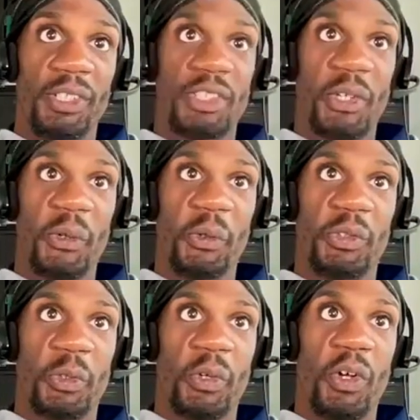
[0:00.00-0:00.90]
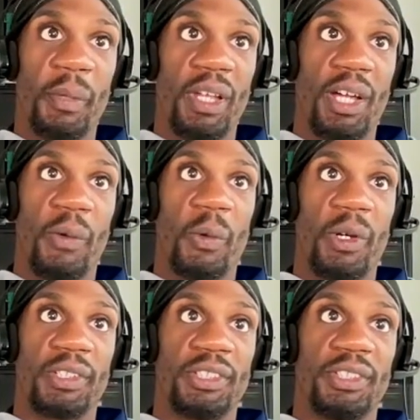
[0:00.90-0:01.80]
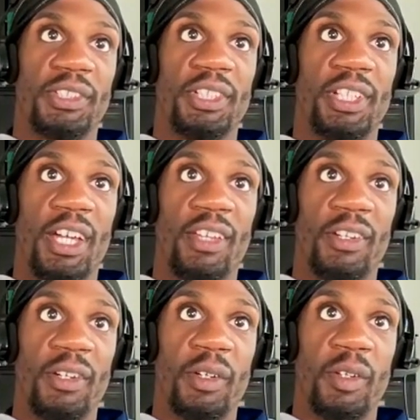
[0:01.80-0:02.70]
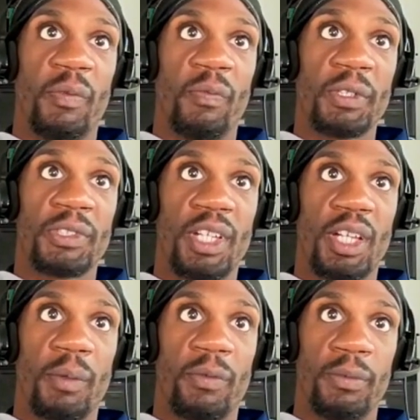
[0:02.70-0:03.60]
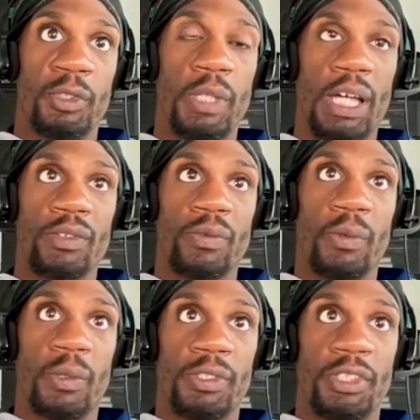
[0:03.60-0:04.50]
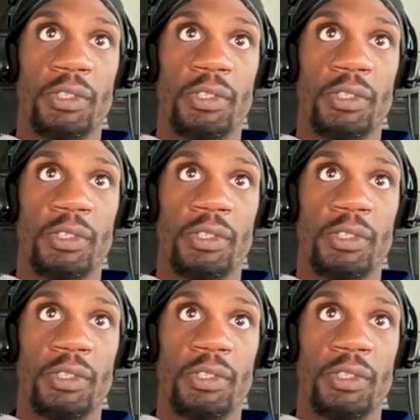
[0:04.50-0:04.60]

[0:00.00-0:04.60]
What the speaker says: so Jerome and I worked together the first time from 2004 until